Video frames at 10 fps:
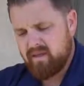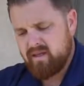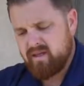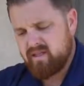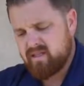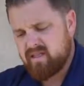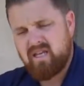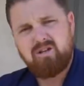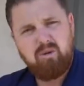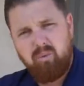it is a
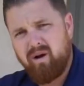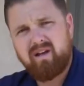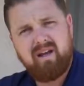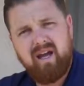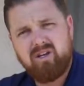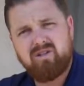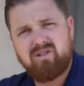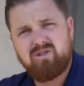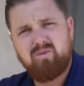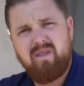central point of connection.
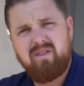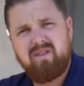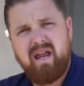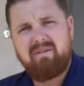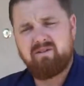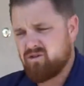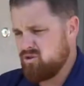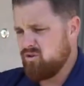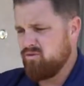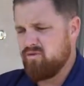So rather than having
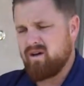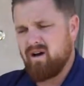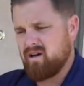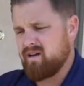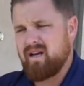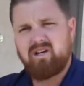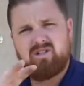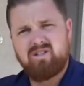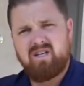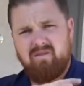2
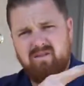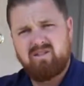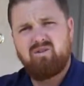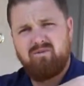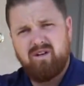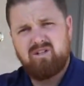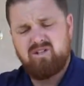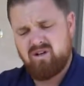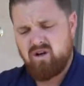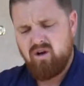connections at every single
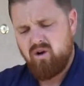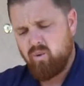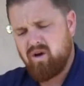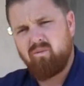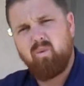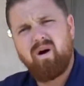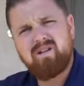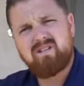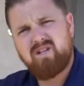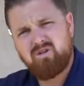fixture, we have 1
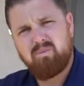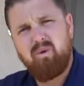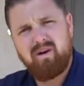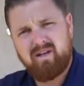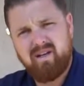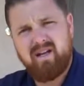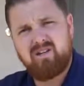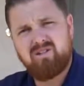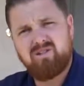central point of connection.